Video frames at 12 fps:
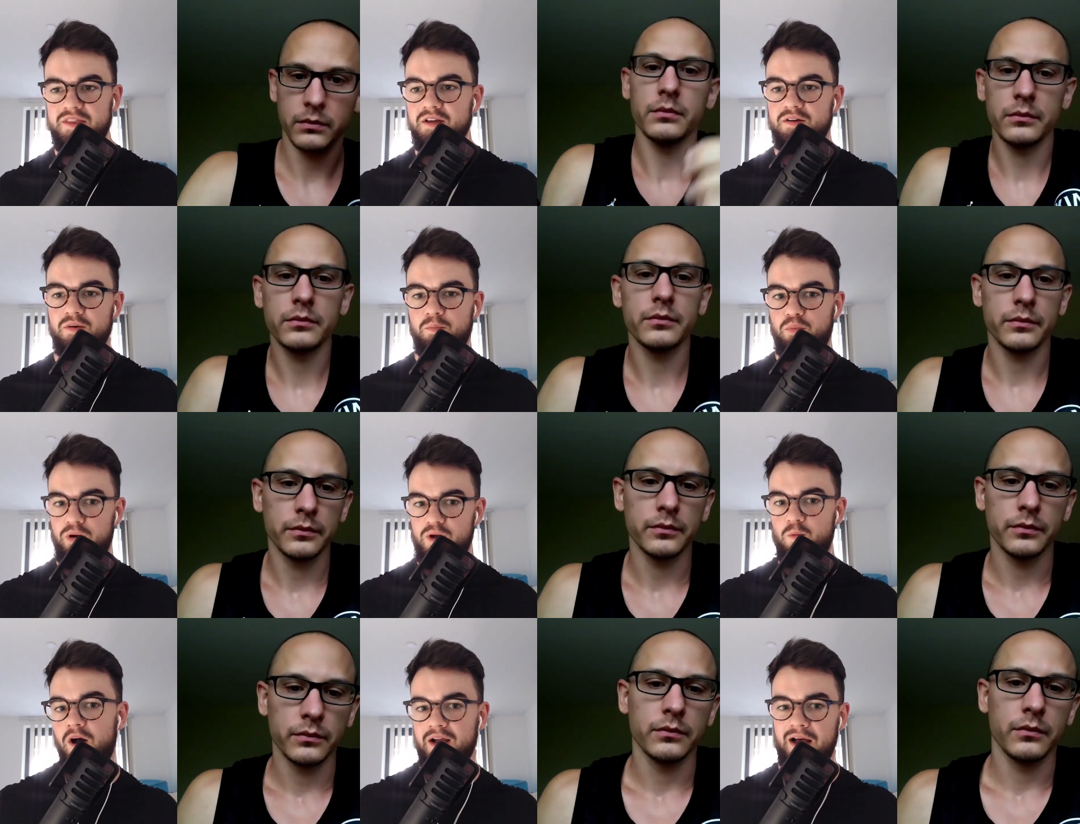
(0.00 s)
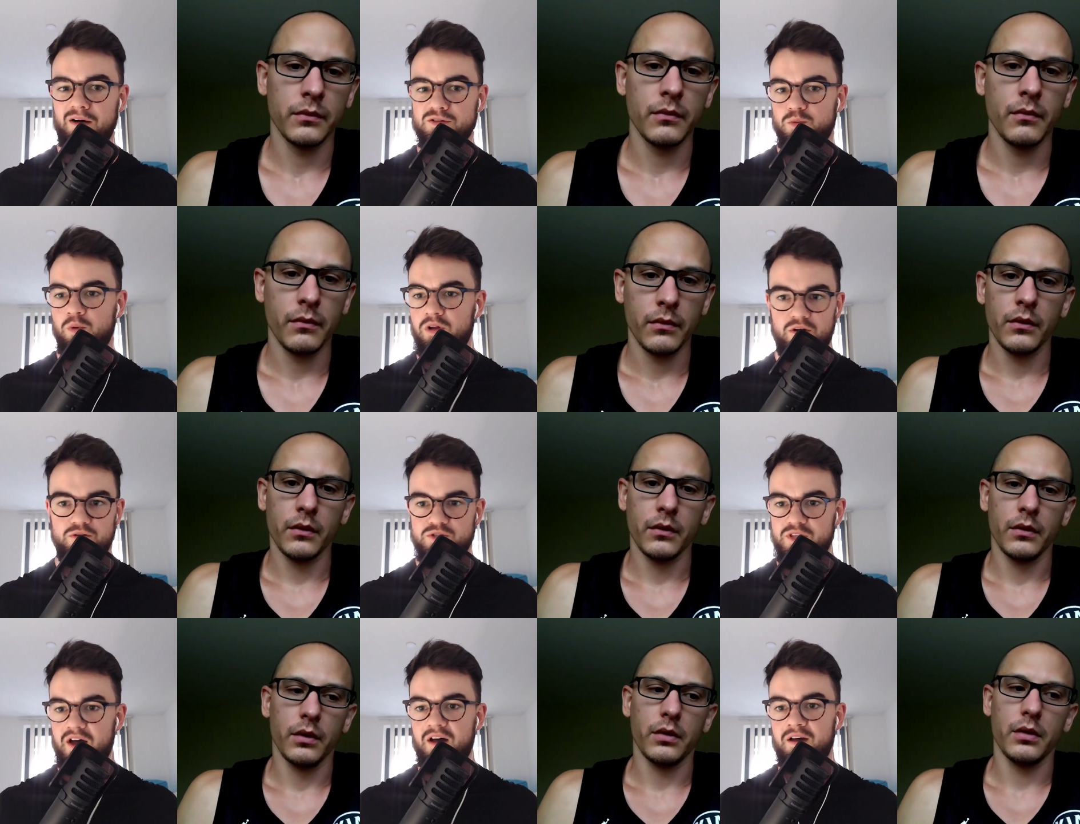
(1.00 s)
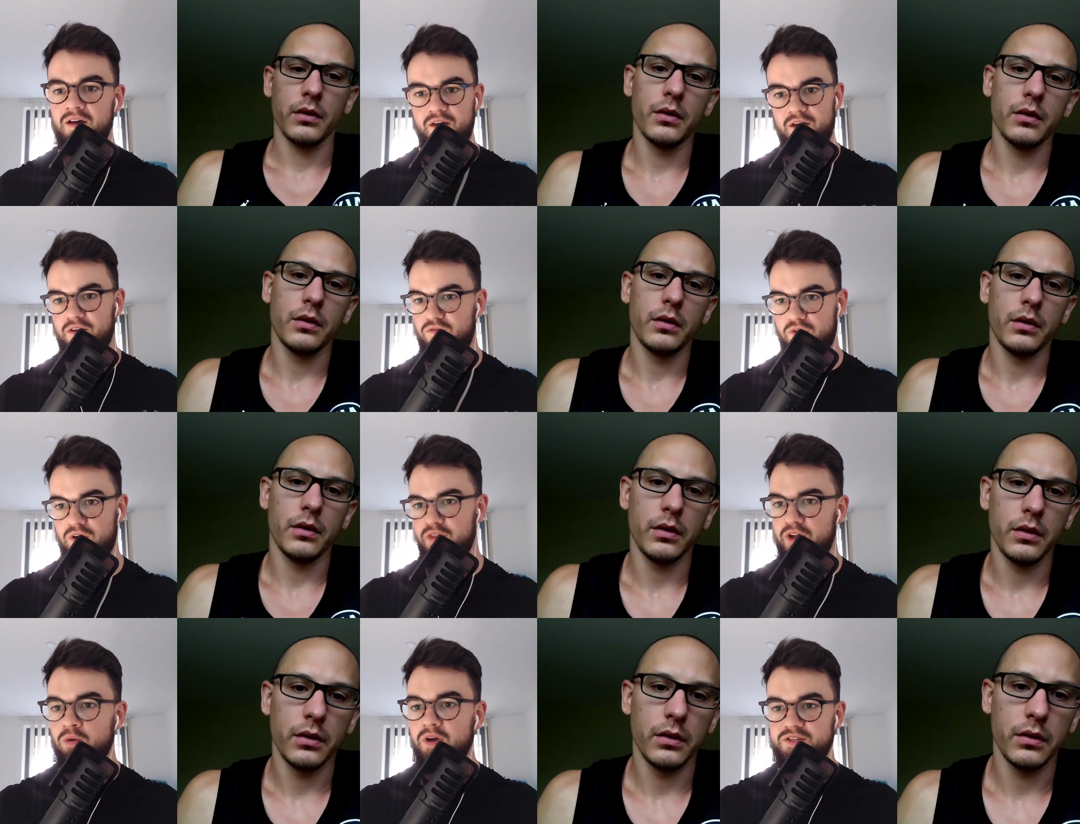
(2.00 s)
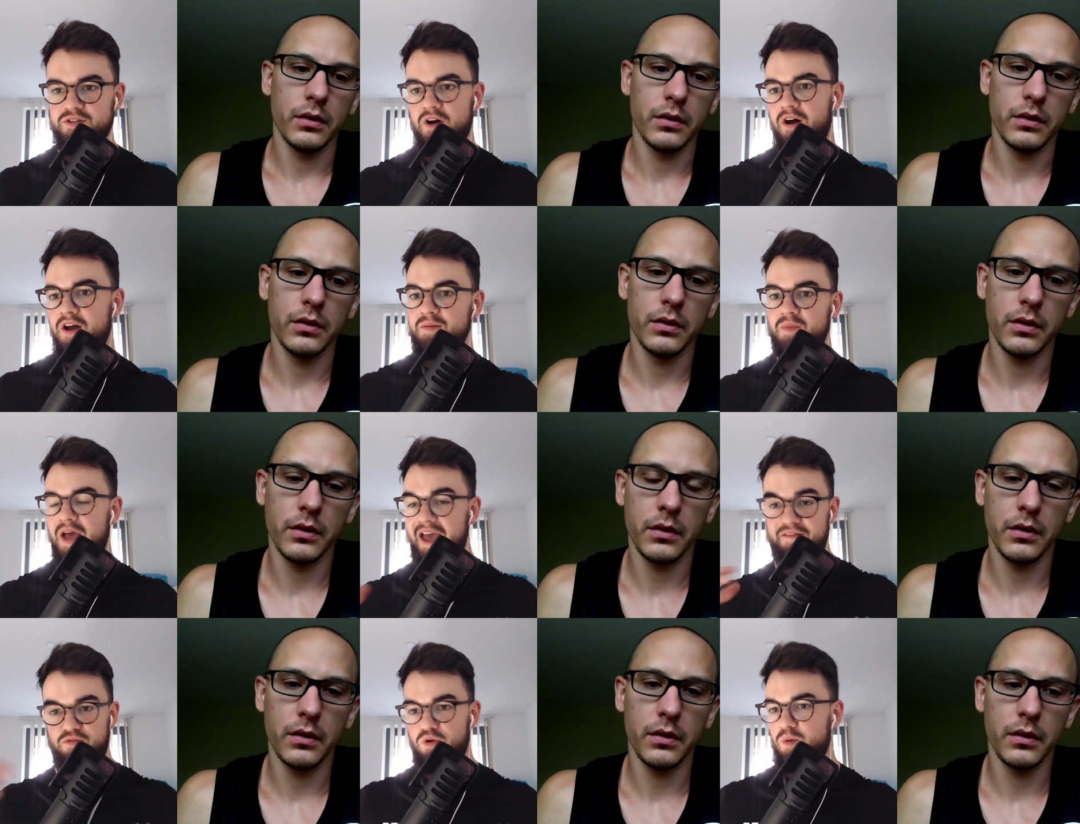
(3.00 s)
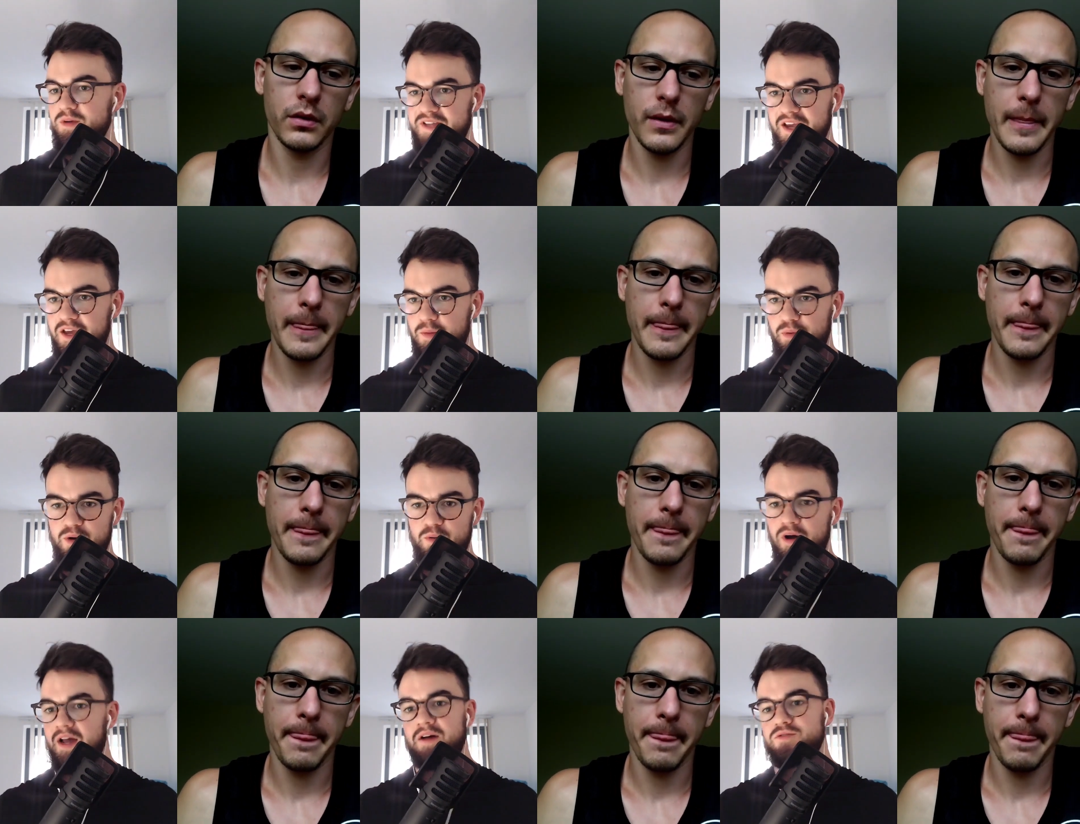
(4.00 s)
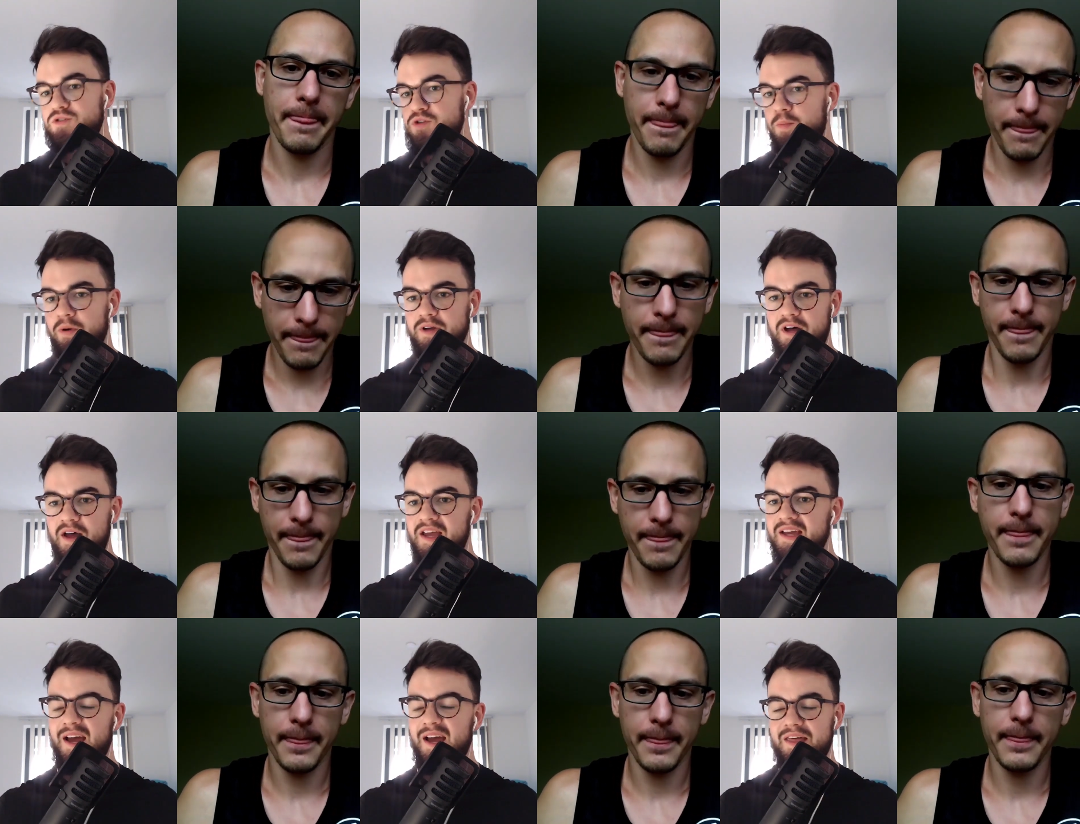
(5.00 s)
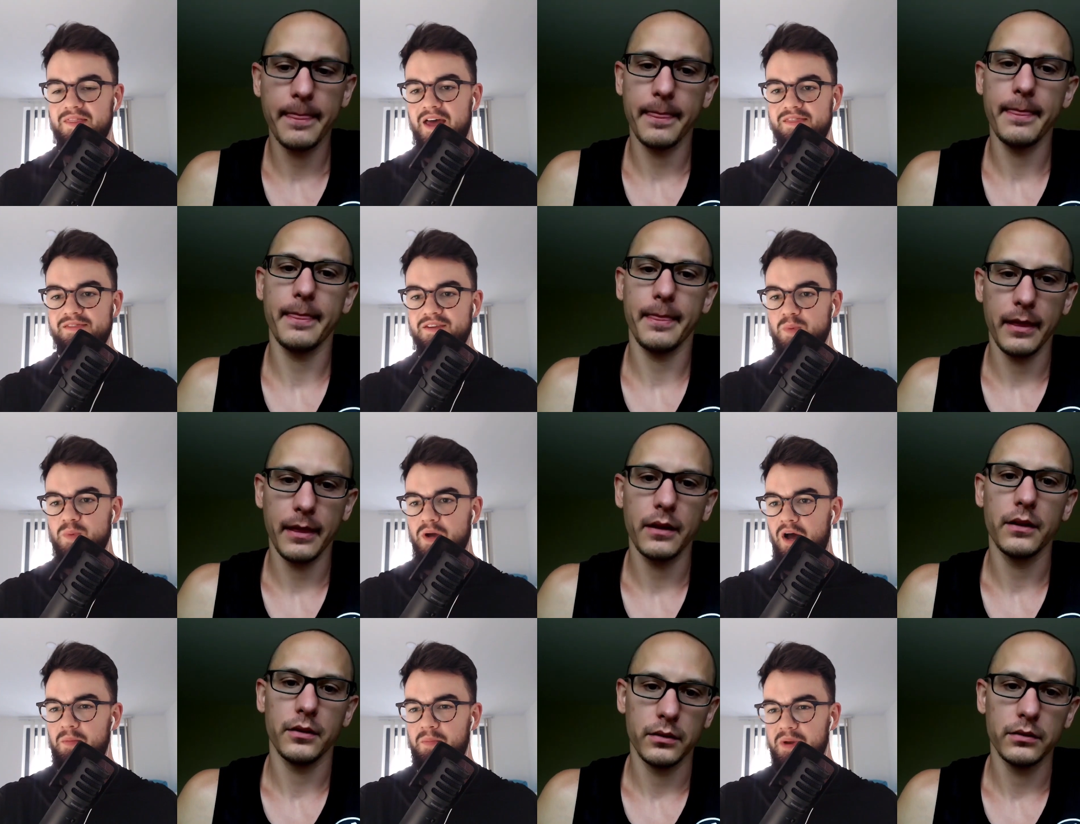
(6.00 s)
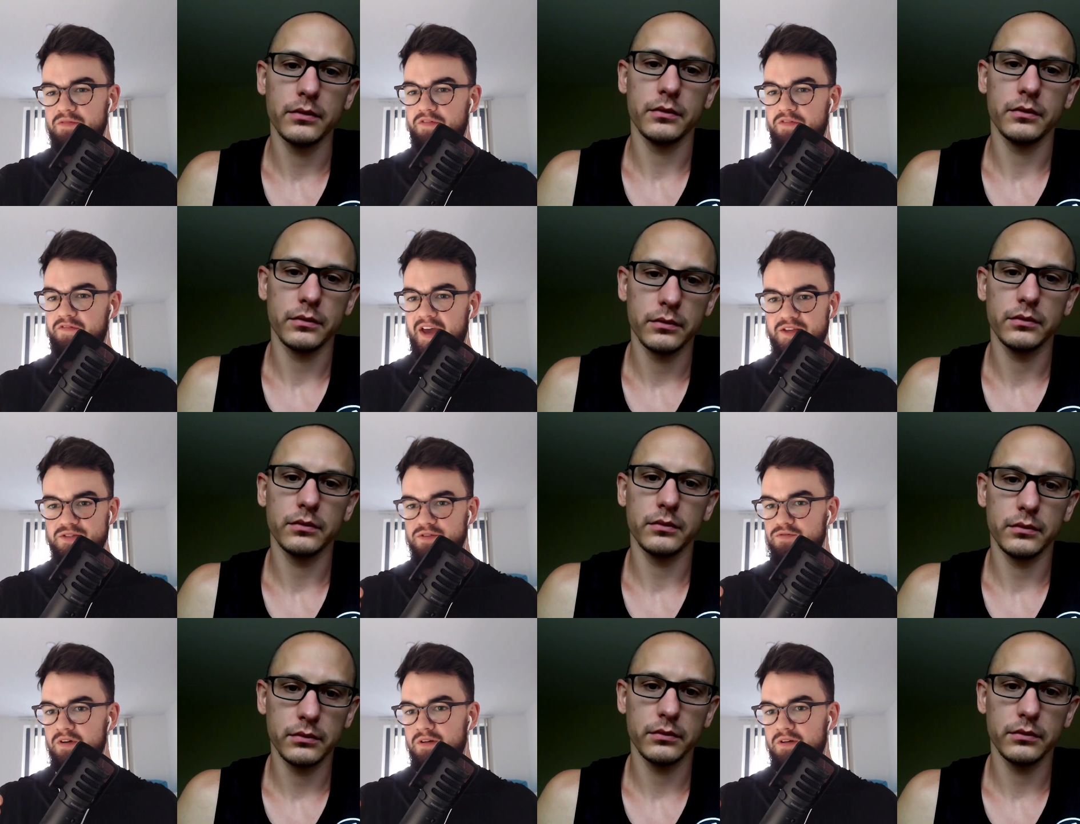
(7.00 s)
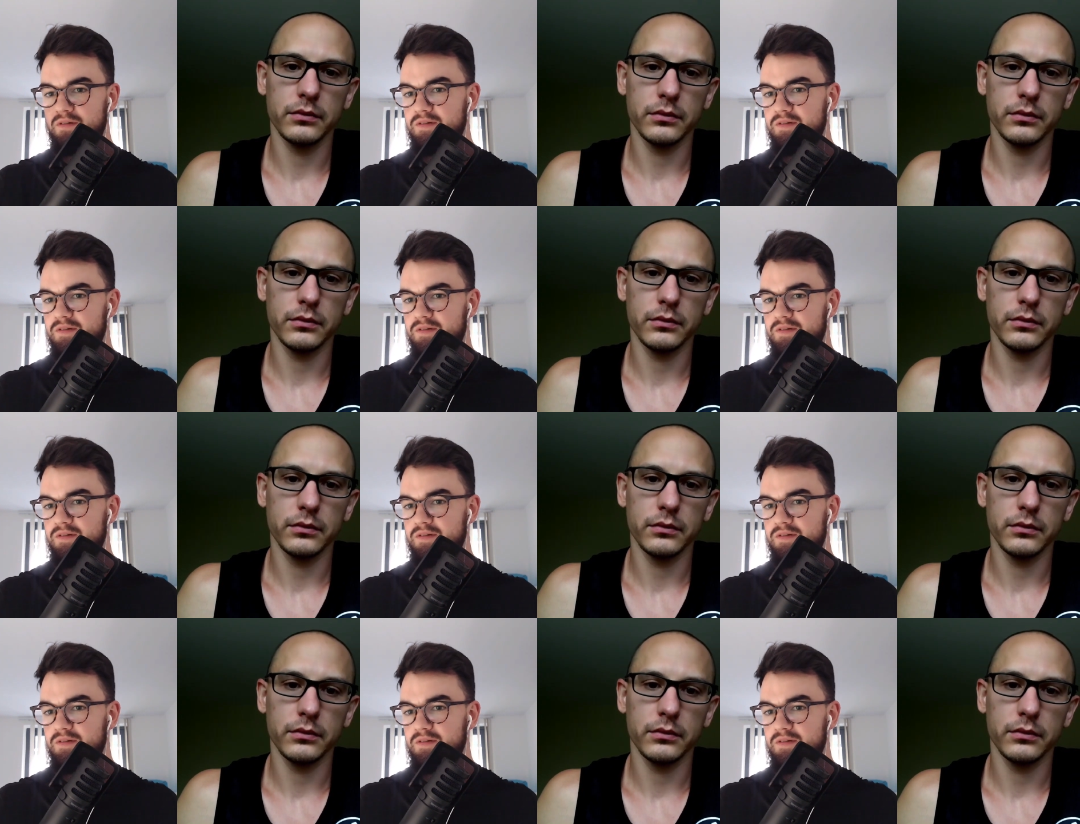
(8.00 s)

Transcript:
Speaker 1: I think pre workouts are one of those that for the longest time everyone was taking a pre workout, super exciting, and then there's become a bit of a phase of